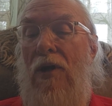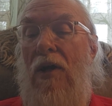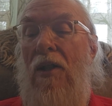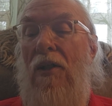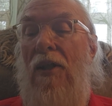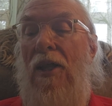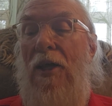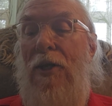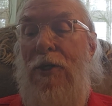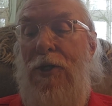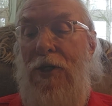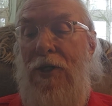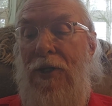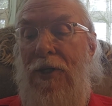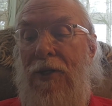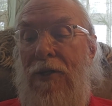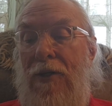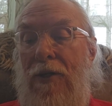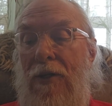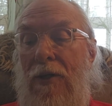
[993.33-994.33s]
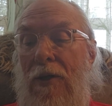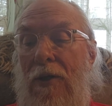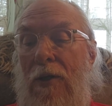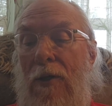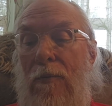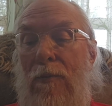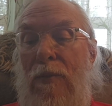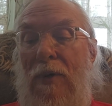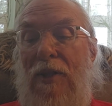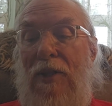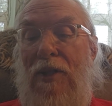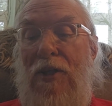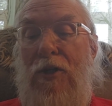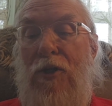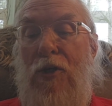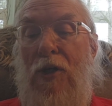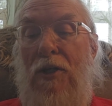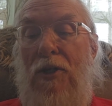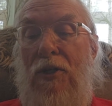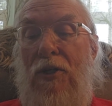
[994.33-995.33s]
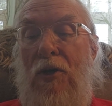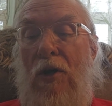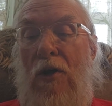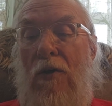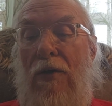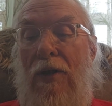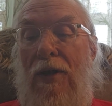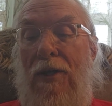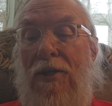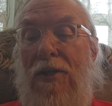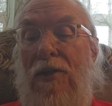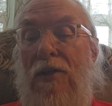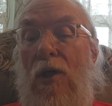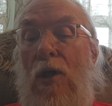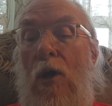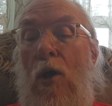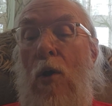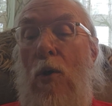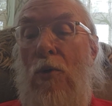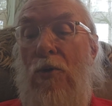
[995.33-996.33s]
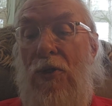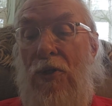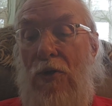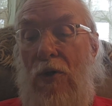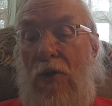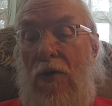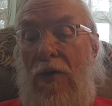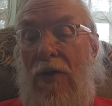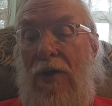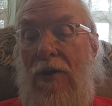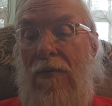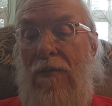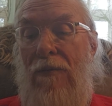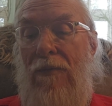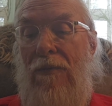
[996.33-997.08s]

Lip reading: a legend. But the short story isn't the whole story.